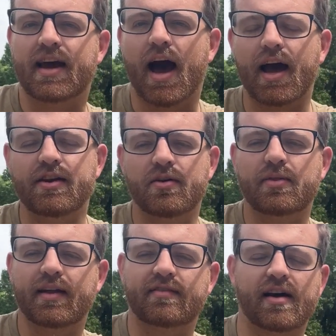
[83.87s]
I know
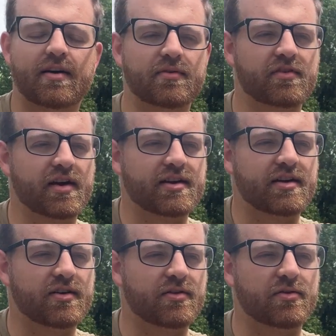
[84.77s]
that sounds like,
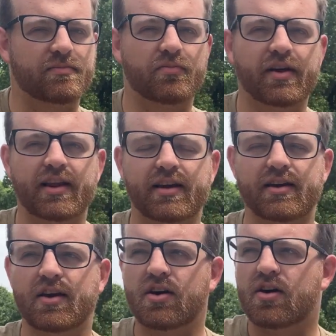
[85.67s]
really,
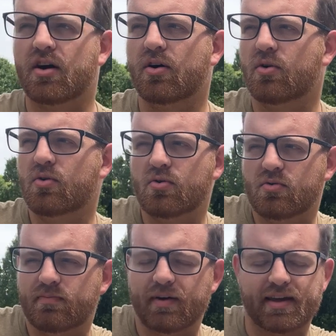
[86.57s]

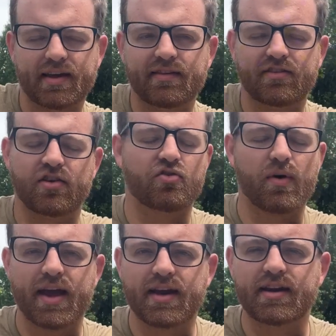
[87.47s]
against the
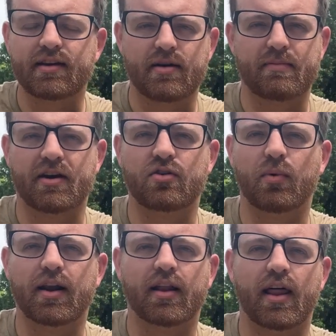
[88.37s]
grain compared to
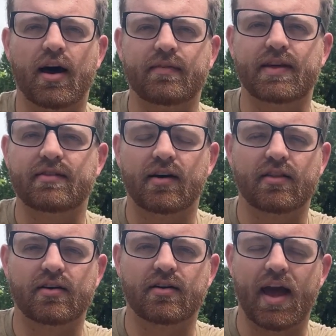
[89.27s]
what a lot of these
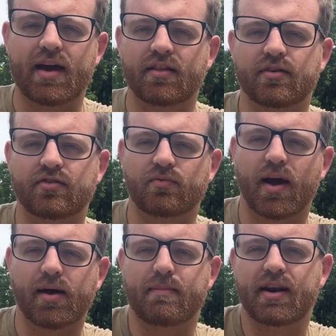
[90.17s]
other anglers are
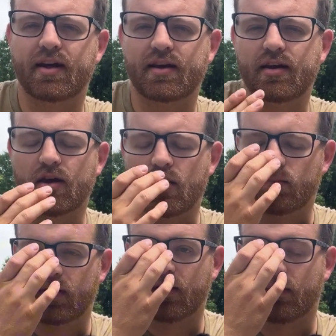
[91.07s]
recommending
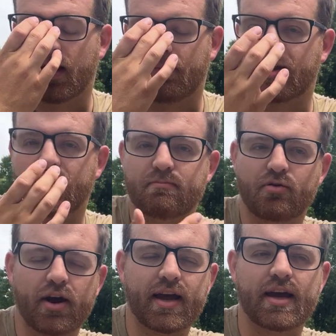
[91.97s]
when they're recommending
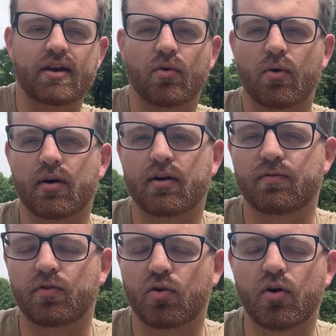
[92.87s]
braid or
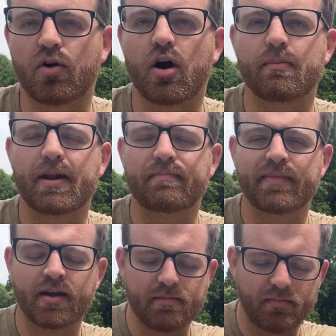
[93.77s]
fluorocarbon,
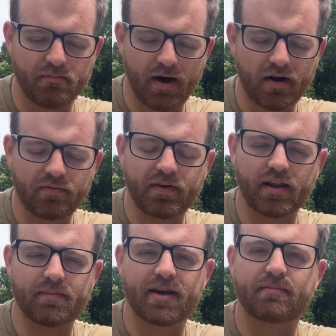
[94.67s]
but
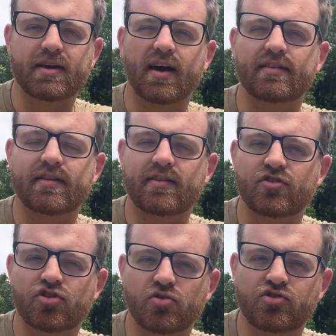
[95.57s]
monofilament, because it is
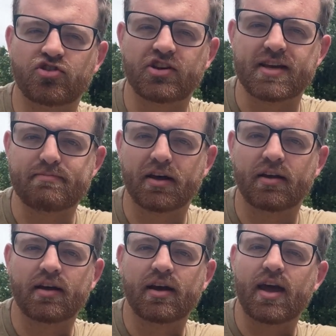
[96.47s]
so cheap
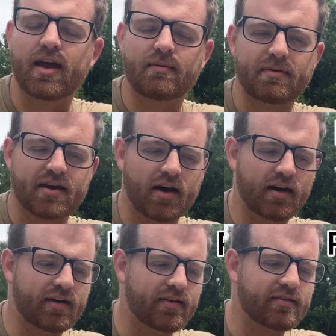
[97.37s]
and
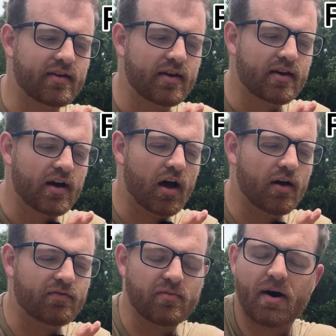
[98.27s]
because
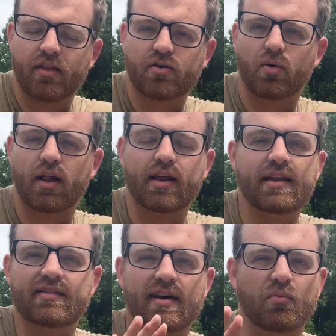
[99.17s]
of some other
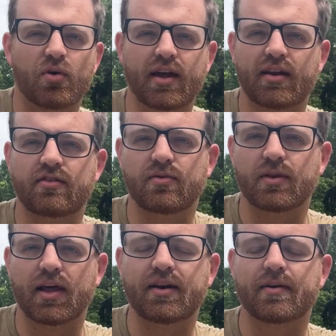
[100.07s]
qualities that we'll get into
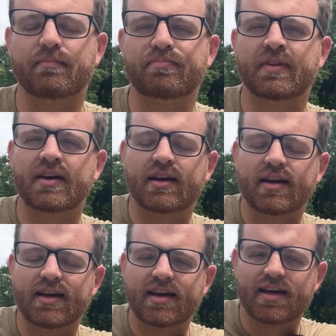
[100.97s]
later,
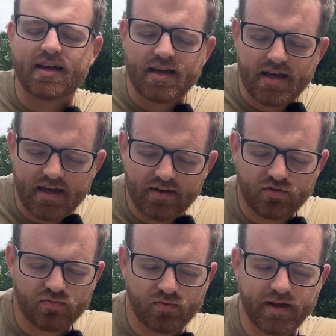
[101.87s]
it is
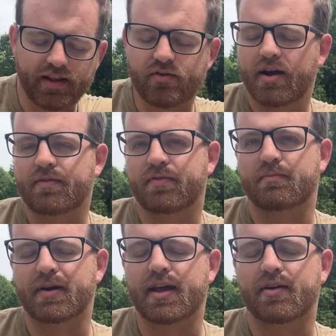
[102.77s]
really great for
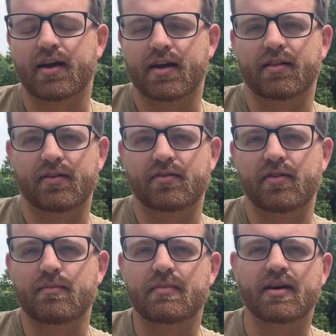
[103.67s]
beginner anglers
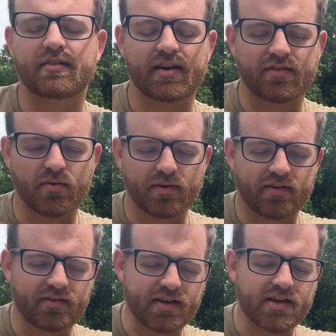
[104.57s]
because it is going to
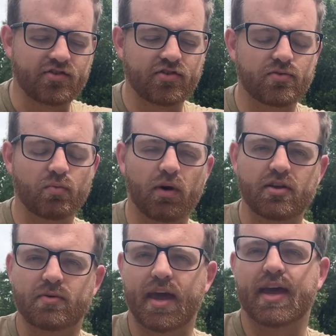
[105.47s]
teach you what
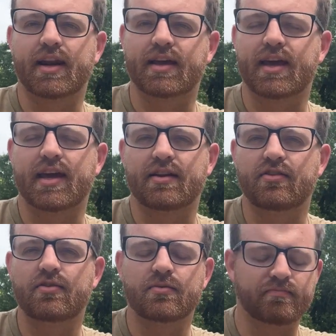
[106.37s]
you can and can't
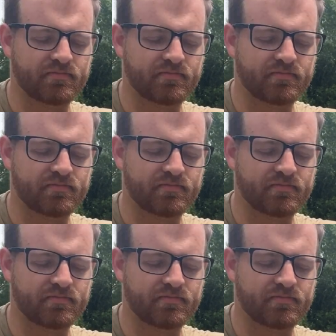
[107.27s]
do